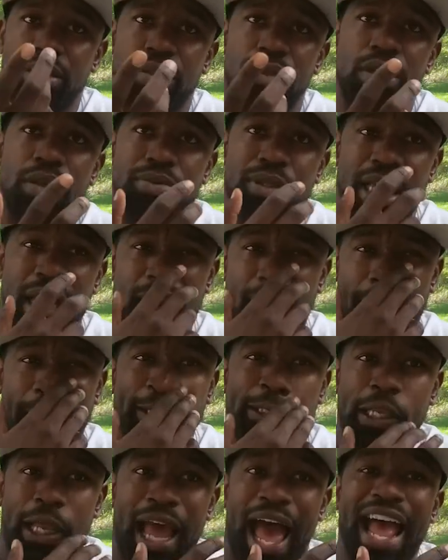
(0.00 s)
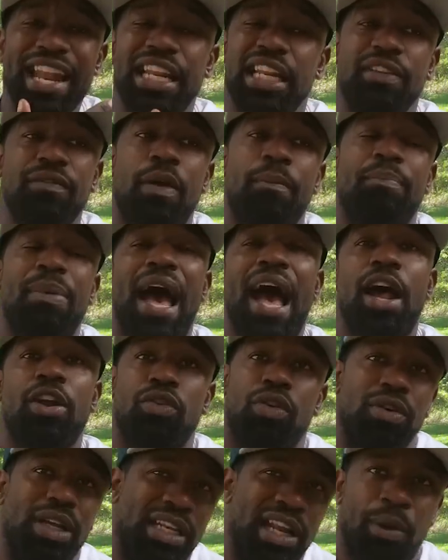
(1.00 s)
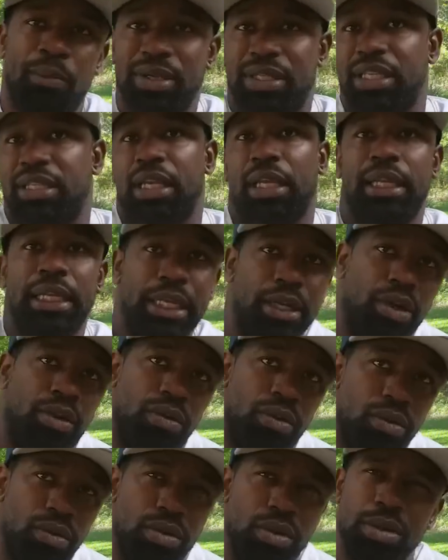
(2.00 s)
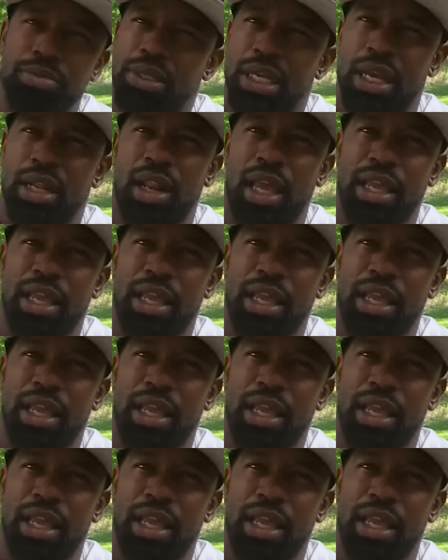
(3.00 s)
You know what I'm saying? Like I said, I didn't even battle, and I went to Toledo. You know what I'm saying? Like.